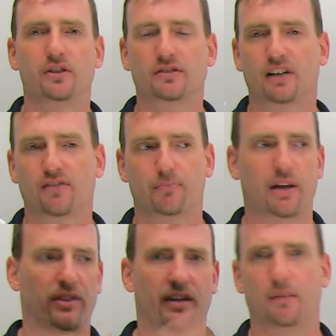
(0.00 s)
yourself by
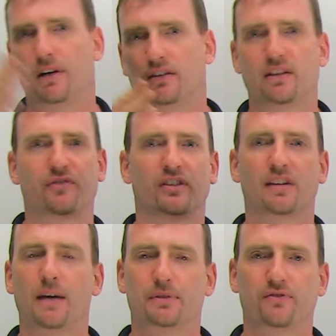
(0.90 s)
thinking about different
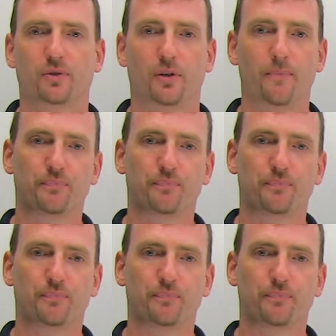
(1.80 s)
types of food?